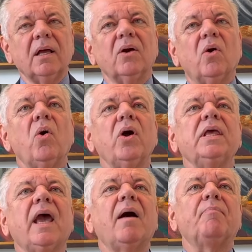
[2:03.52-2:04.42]

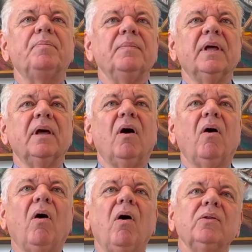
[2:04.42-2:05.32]
going up
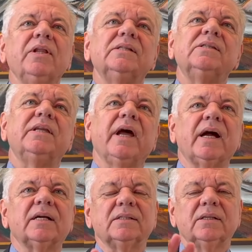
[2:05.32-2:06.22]
all the
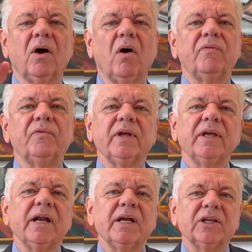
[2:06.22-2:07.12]
stairs of the
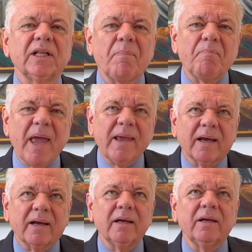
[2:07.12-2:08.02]
Igreja da
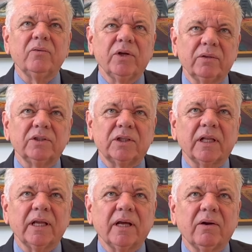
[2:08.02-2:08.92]
Penha in Rio de
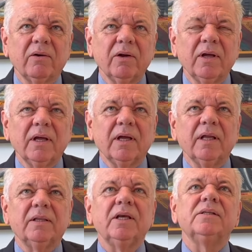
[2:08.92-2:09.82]
Janeiro.
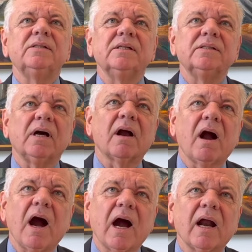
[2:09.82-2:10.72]
This is a
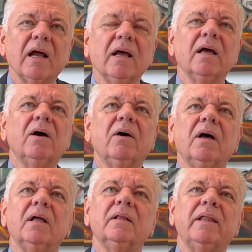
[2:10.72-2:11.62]
car
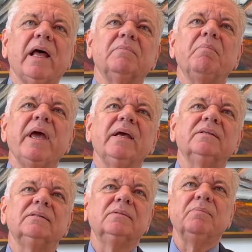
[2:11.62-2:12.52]
that
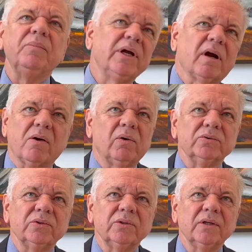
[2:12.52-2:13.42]
makes
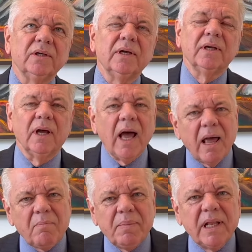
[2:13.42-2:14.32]
miracles.
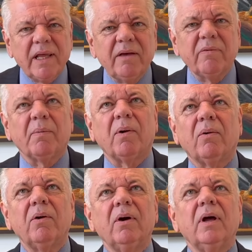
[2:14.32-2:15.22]

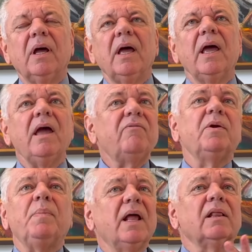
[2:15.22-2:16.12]
Unbelievable. Everybody